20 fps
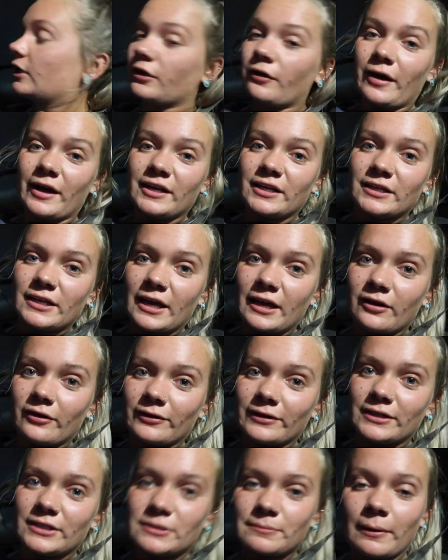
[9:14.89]
gonna go ahead and head
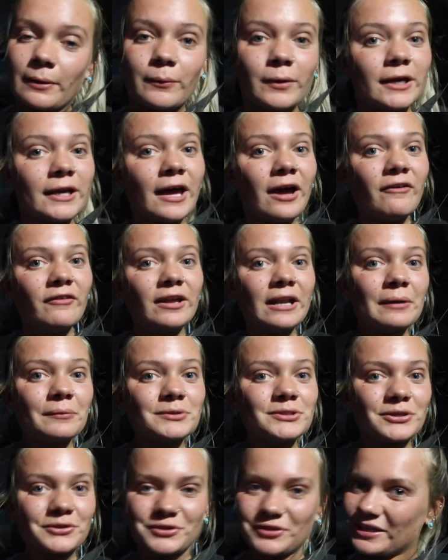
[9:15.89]
on into my workout and I
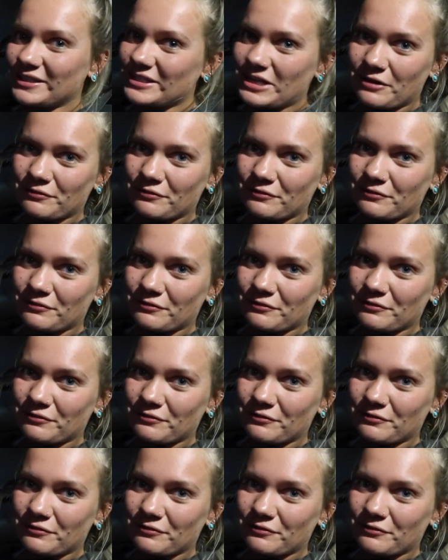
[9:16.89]
will talk to you guys